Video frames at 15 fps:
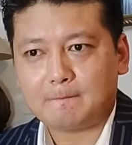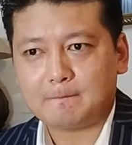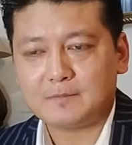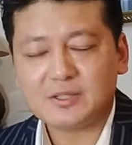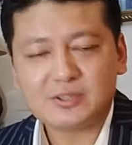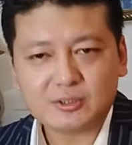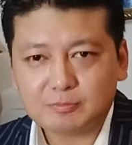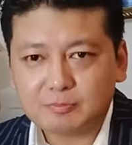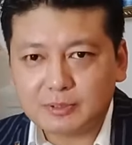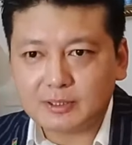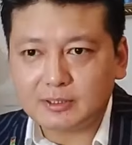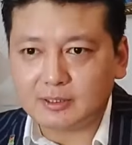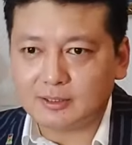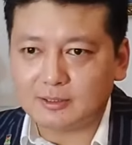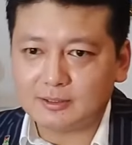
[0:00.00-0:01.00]

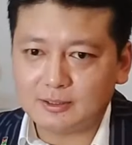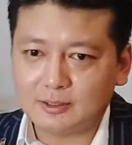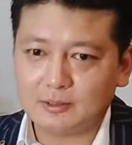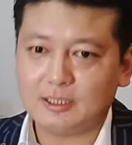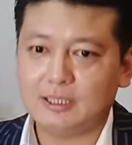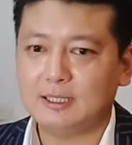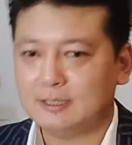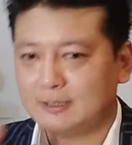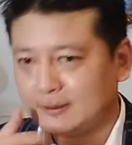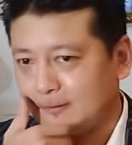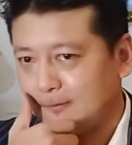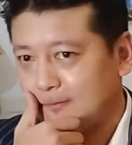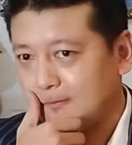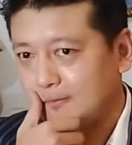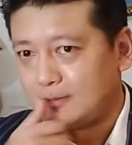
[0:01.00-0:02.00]
disappear, okay?
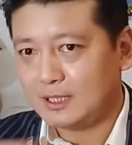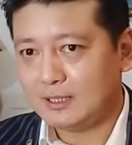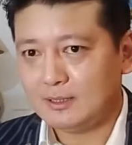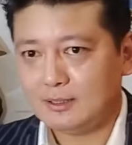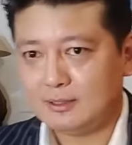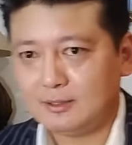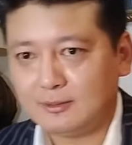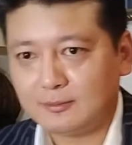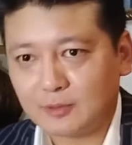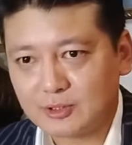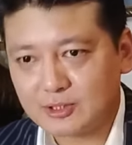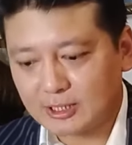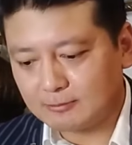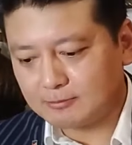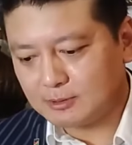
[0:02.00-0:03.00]
For
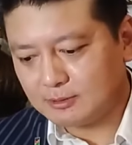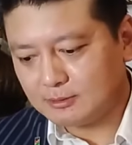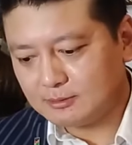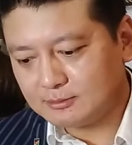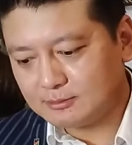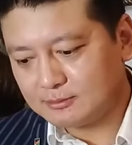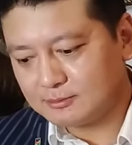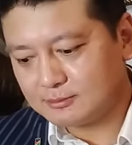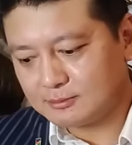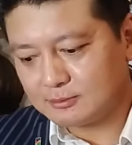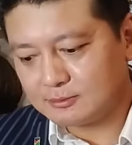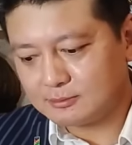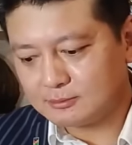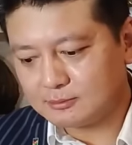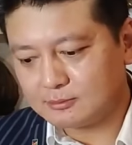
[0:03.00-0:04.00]
example,
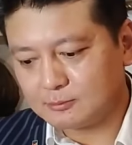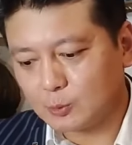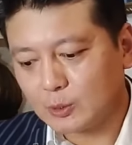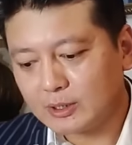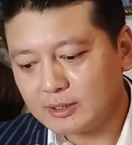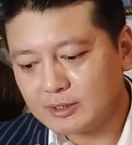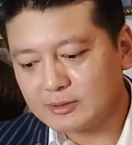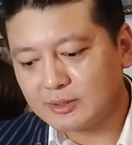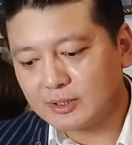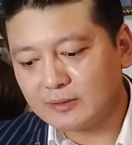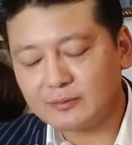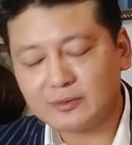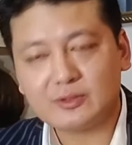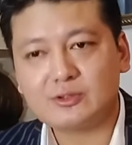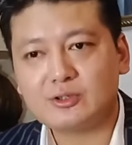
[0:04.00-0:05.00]
where does the
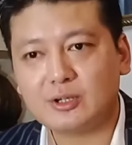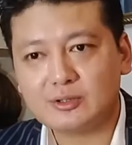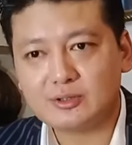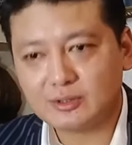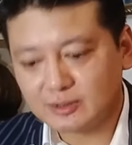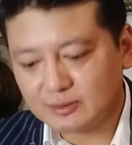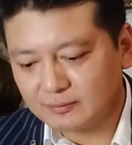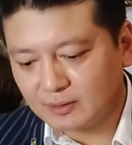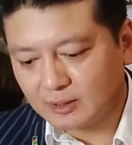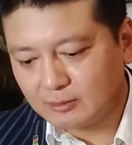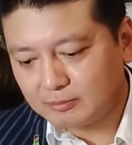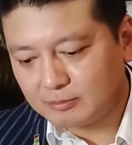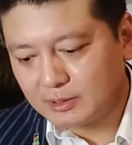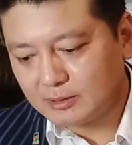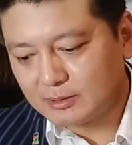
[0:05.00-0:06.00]
infrastructure
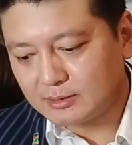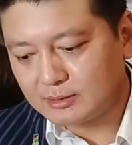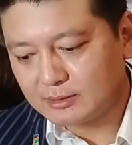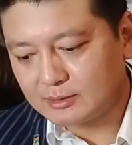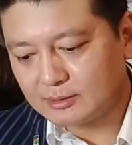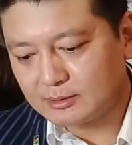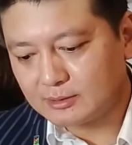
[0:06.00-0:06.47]
developments